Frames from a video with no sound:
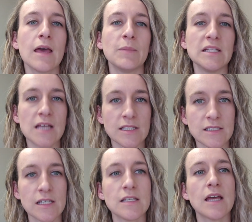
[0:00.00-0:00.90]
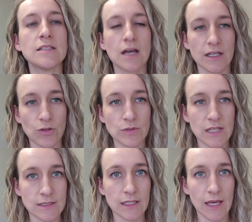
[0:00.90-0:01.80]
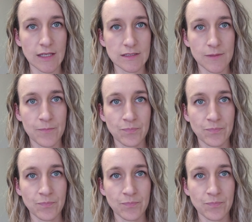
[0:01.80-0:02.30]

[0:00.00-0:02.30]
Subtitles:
be tested, and diagnosed as a case.